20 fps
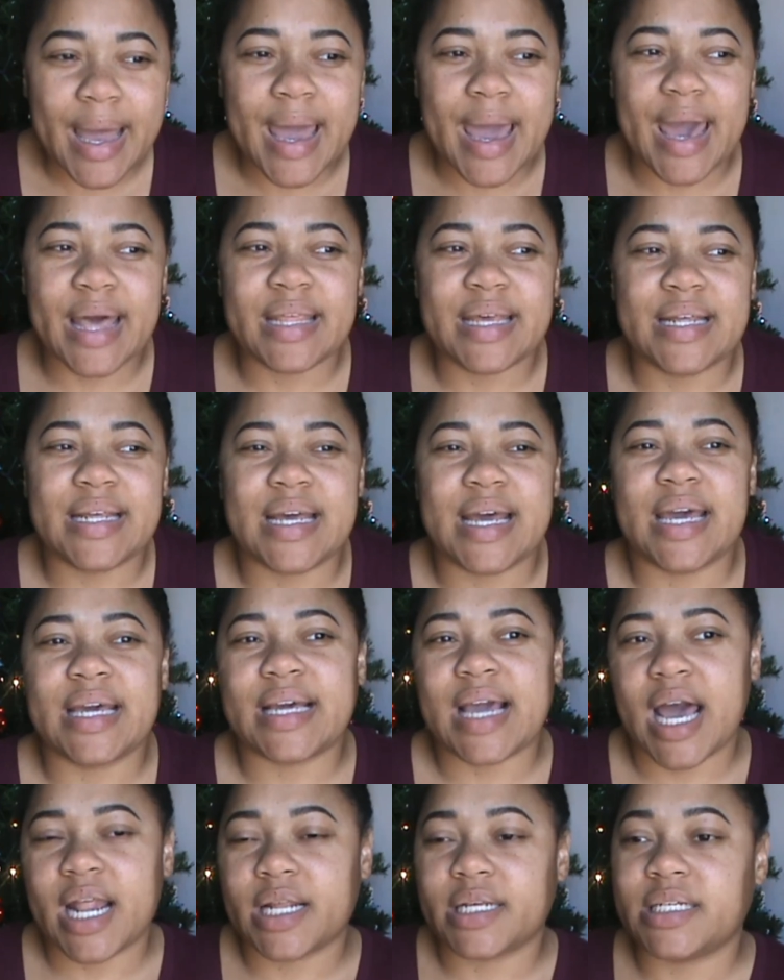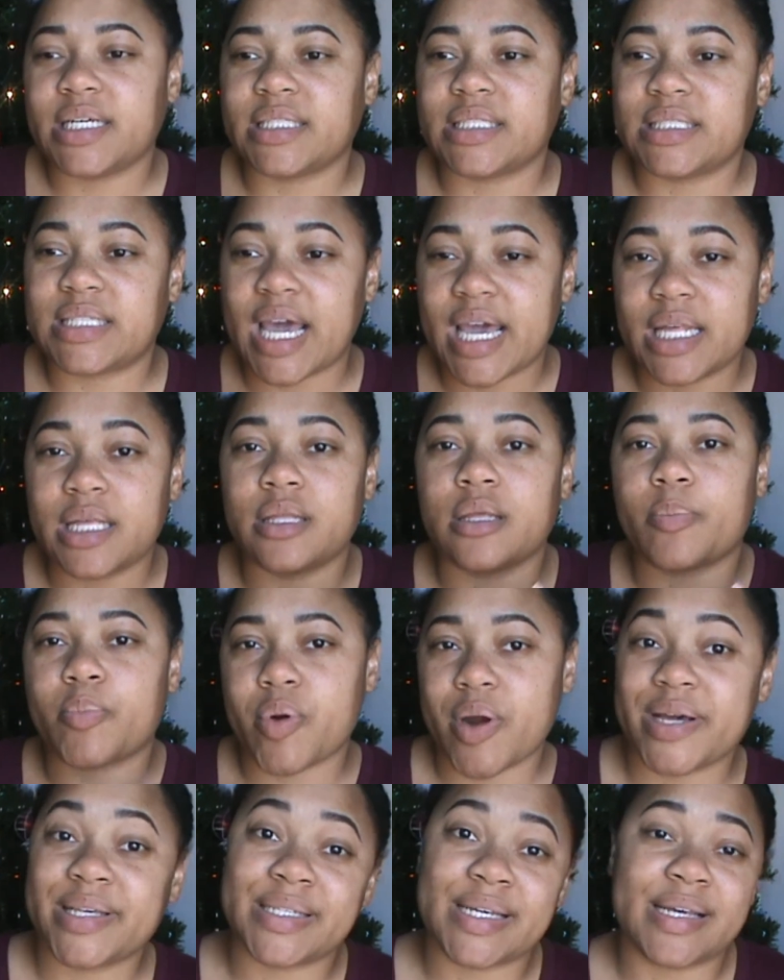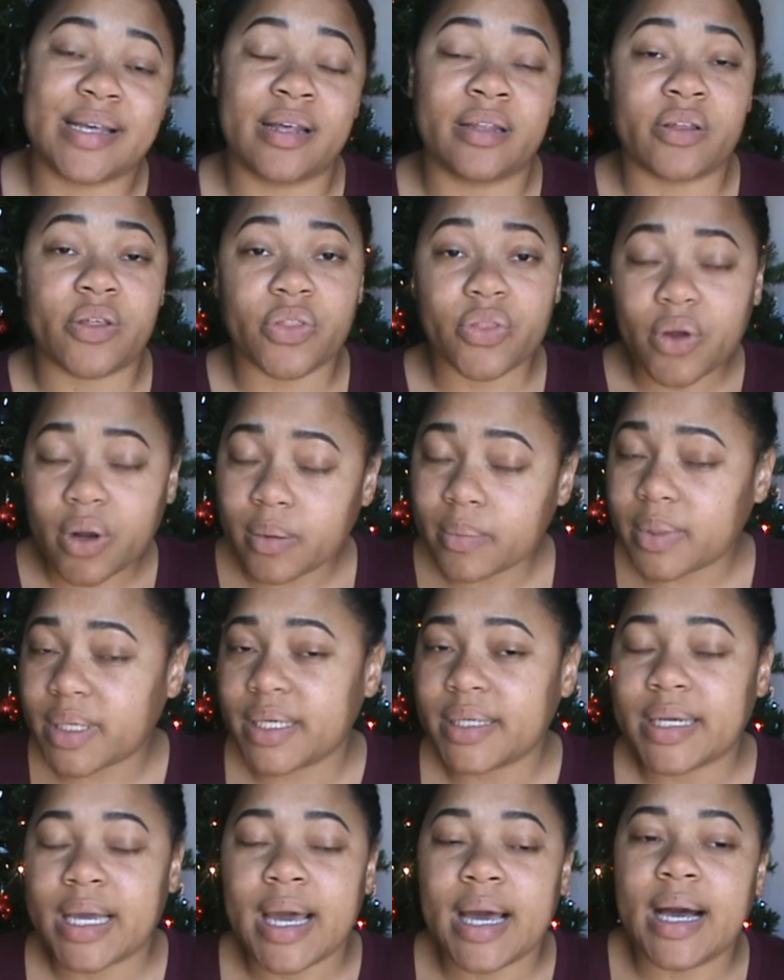and then it kind of just stayed in the present in the third one,